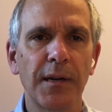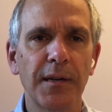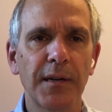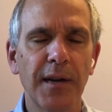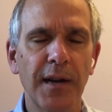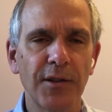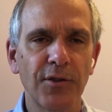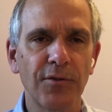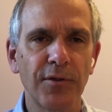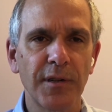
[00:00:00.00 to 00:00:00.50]

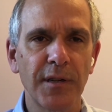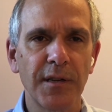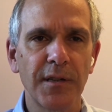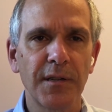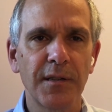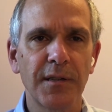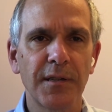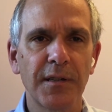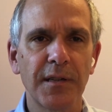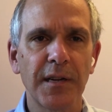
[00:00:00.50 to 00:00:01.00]

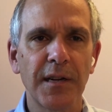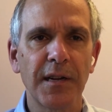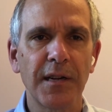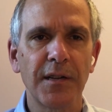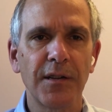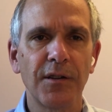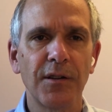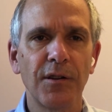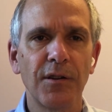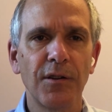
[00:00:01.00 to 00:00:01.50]
countries
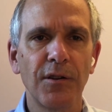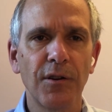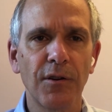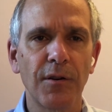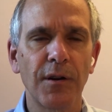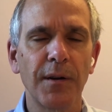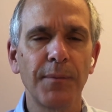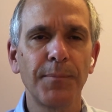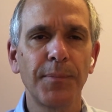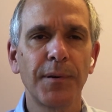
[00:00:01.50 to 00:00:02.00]
in
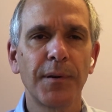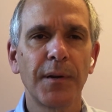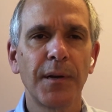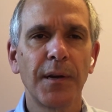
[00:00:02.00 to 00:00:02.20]
Europe.